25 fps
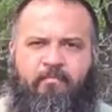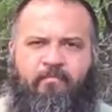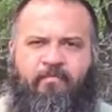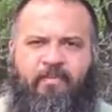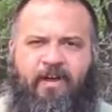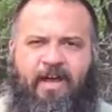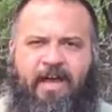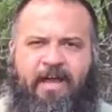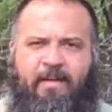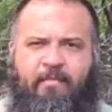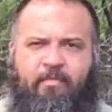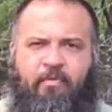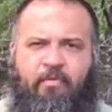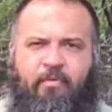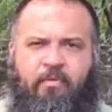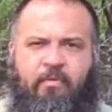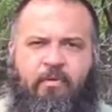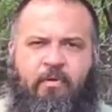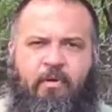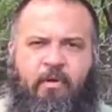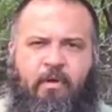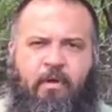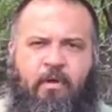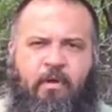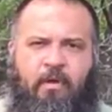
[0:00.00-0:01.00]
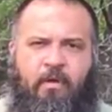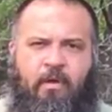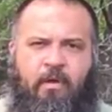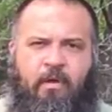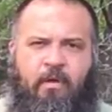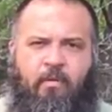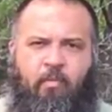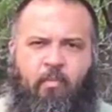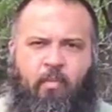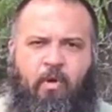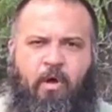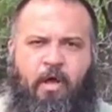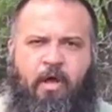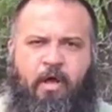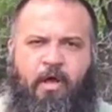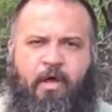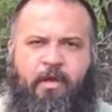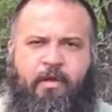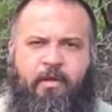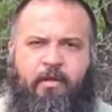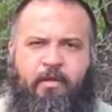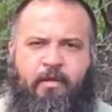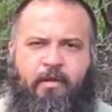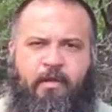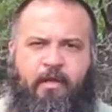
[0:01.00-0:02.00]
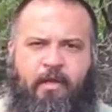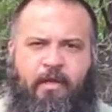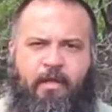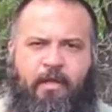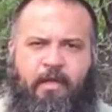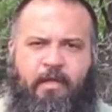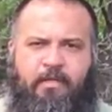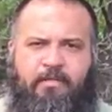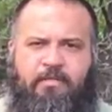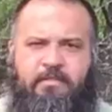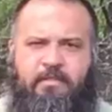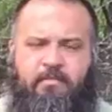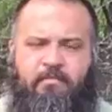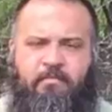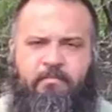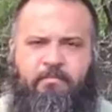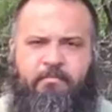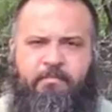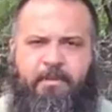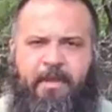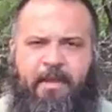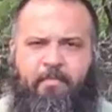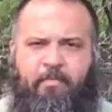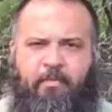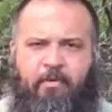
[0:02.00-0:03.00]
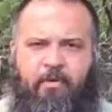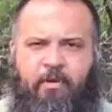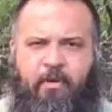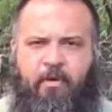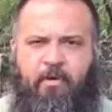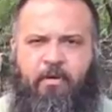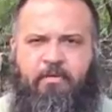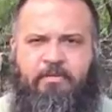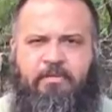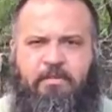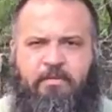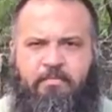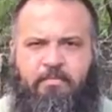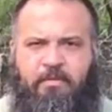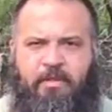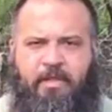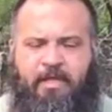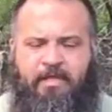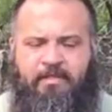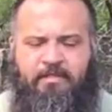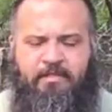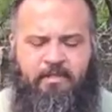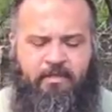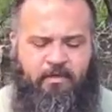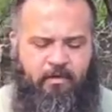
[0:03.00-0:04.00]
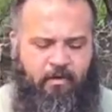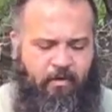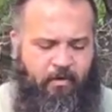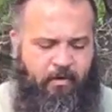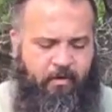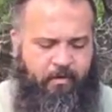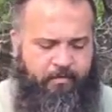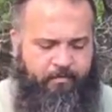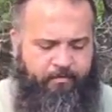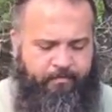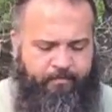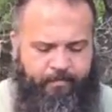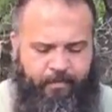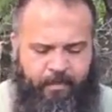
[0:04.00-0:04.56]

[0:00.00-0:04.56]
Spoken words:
fiber, wad, and some paper cards and plastic card.